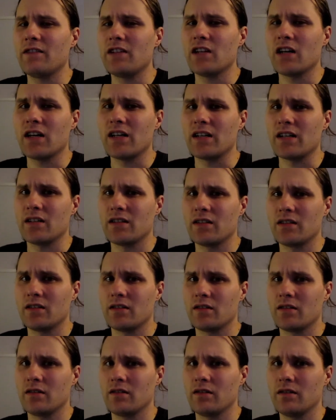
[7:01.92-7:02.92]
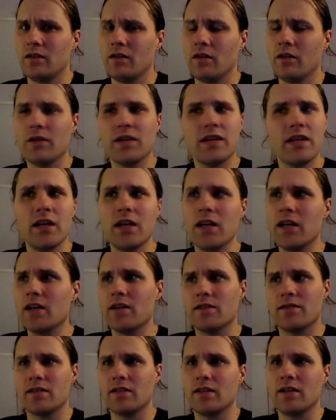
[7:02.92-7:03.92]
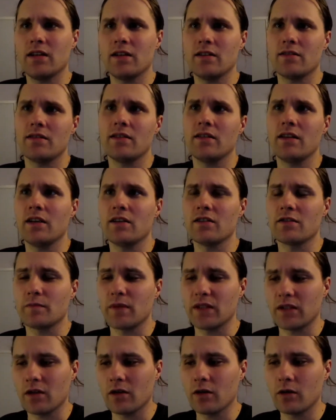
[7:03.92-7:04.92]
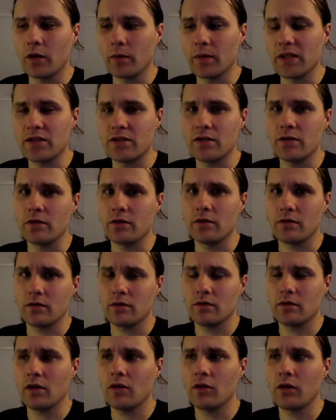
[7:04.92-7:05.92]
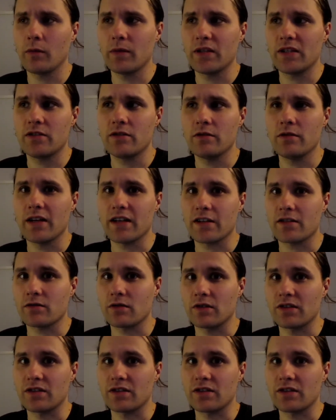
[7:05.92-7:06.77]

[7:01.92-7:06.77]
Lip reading: done, you know, years and years and years, but only with two extra